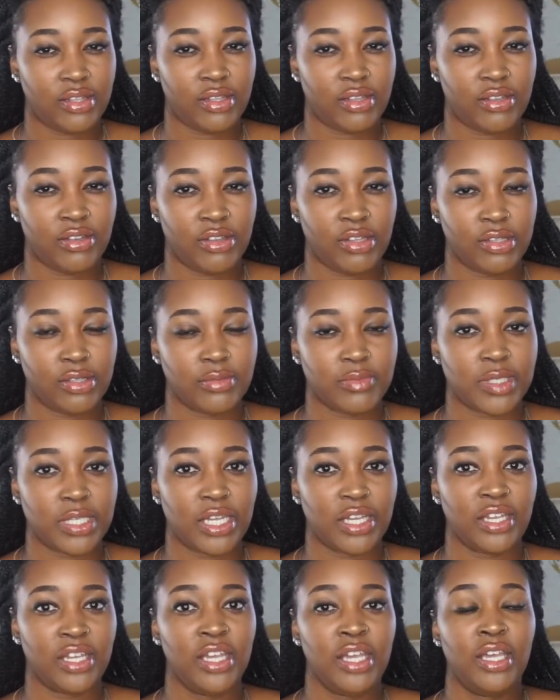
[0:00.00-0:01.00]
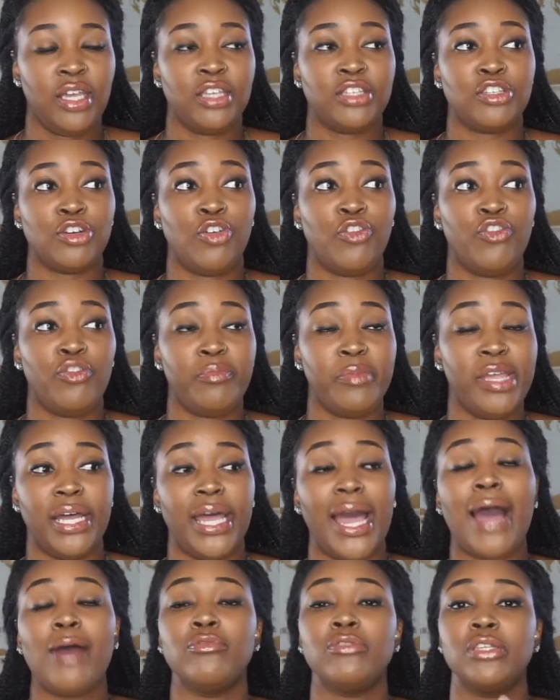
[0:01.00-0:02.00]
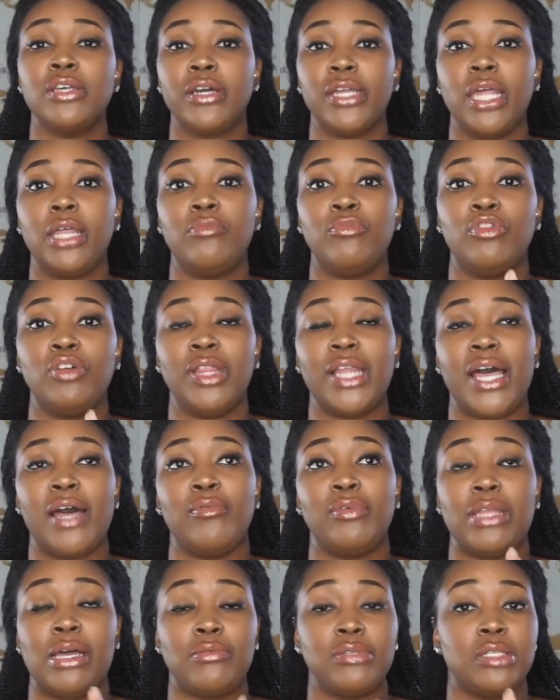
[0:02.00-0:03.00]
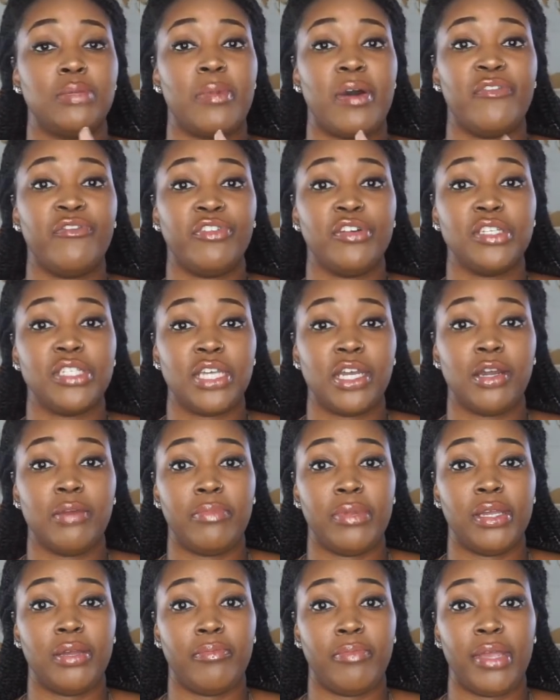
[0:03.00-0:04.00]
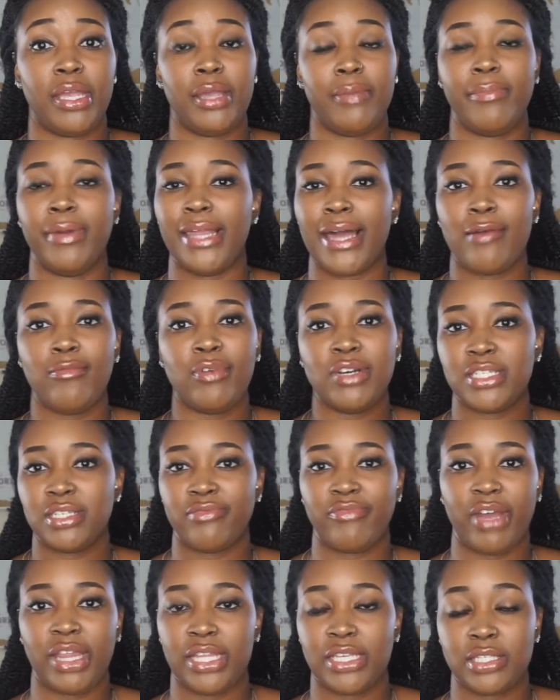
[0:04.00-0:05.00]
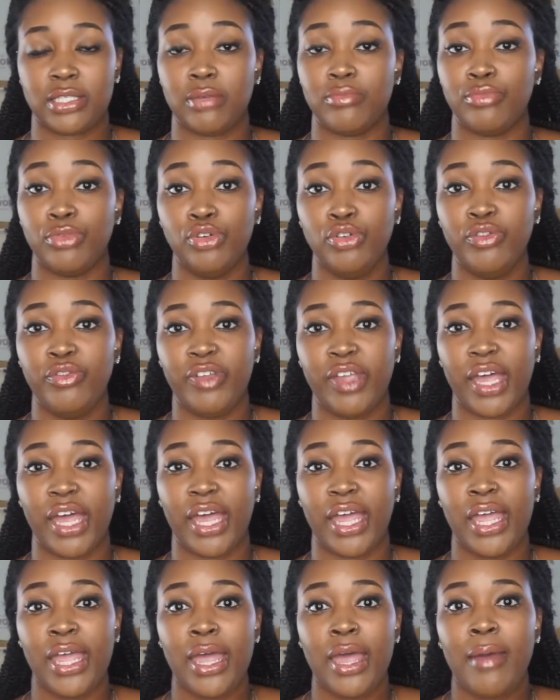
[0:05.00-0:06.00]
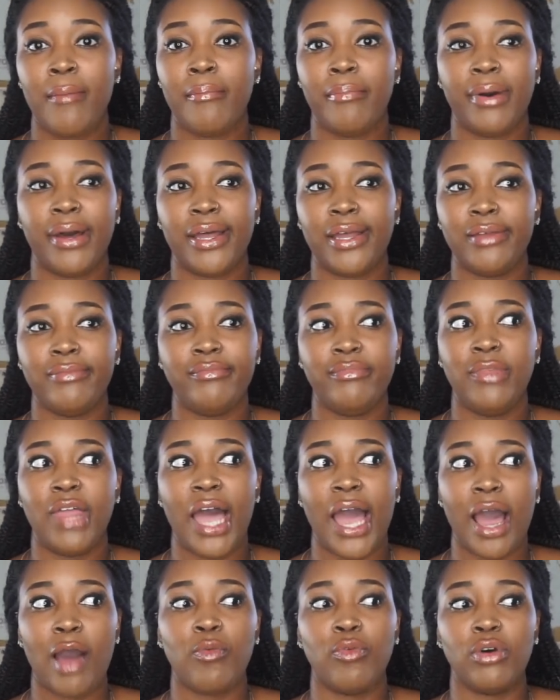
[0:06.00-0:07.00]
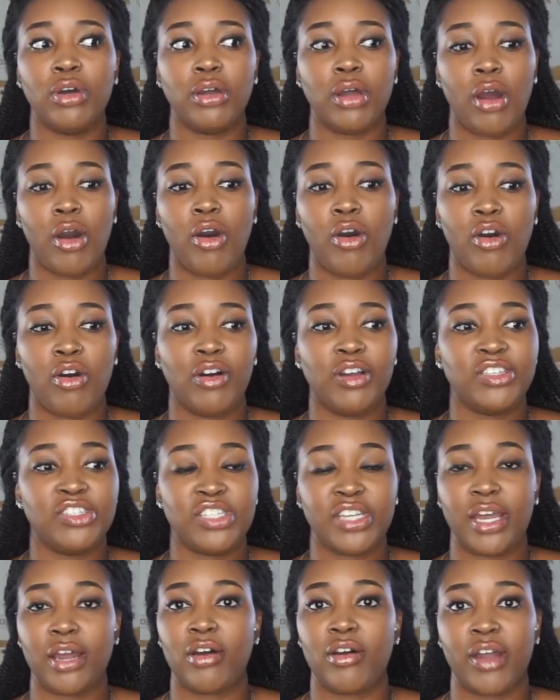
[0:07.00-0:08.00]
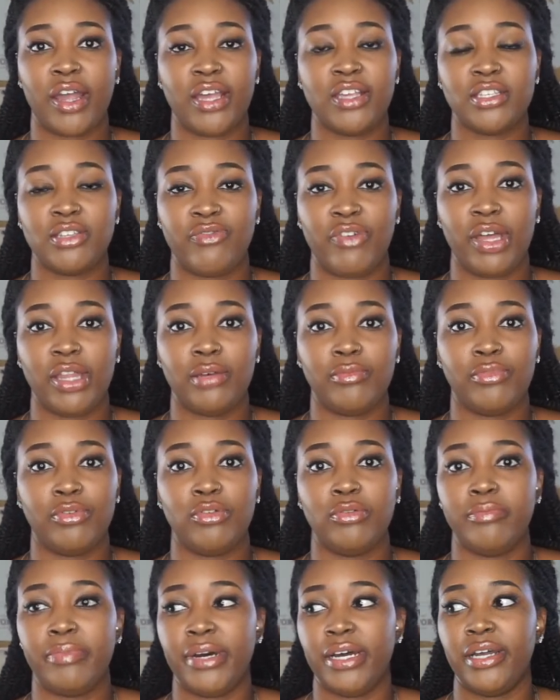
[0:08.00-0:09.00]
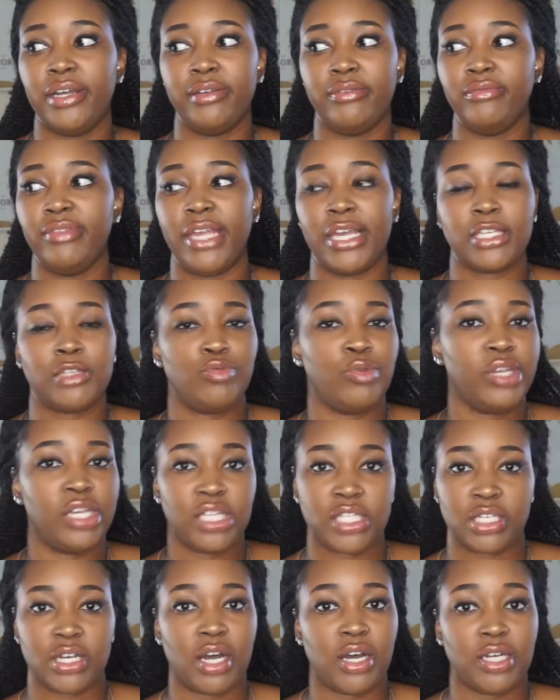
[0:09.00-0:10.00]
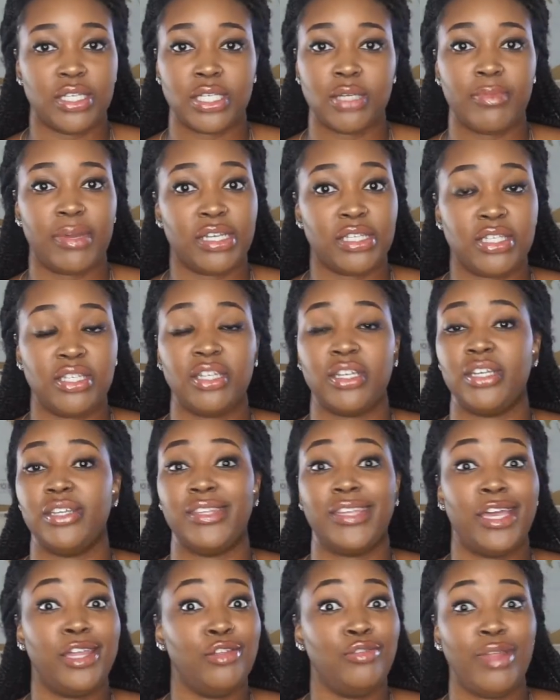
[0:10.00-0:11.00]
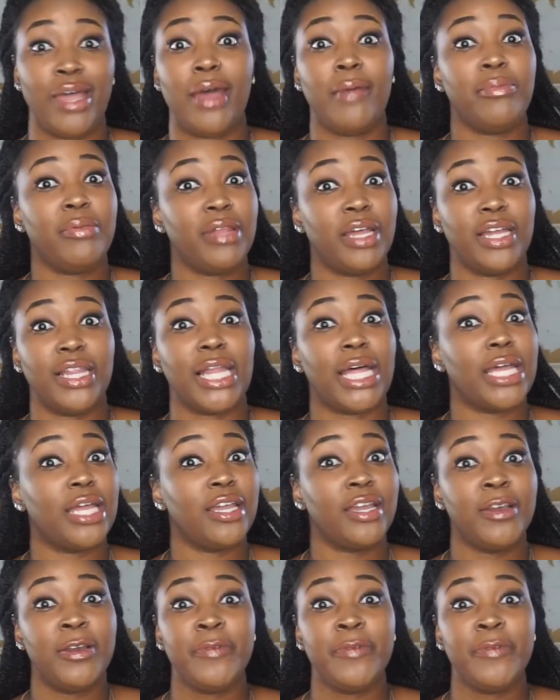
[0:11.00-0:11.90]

You know what I'm saying? So for me, I was looking at them online when I was in my first Airbnb, but I wasn't ready to move yet. But I would call and check, okay, it's available, but next week it's gone, somebody took it. They do not play. Like,